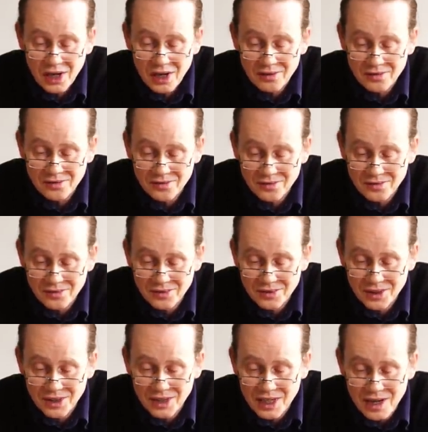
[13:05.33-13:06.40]
I've
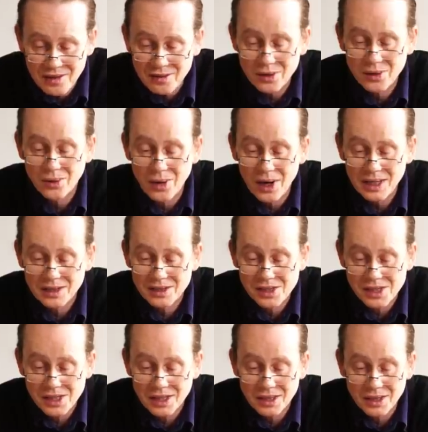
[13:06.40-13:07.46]
never quite
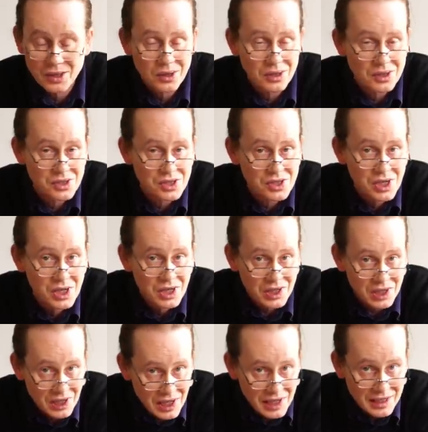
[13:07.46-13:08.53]
seen colours
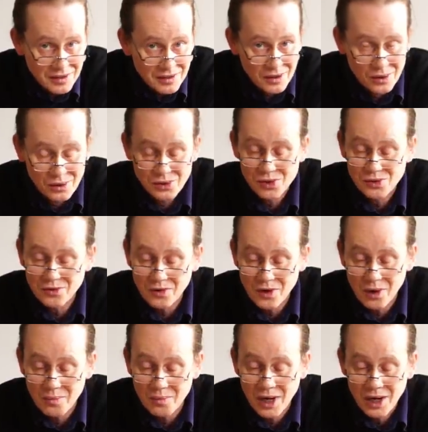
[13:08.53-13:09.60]
like those
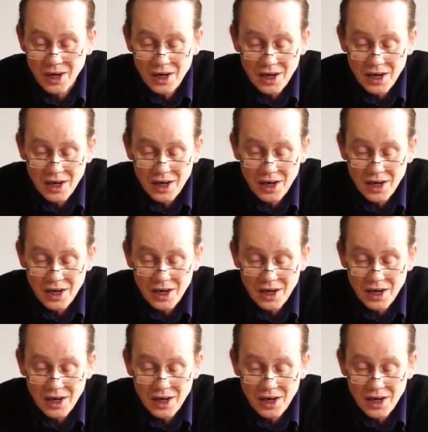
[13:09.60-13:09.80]
from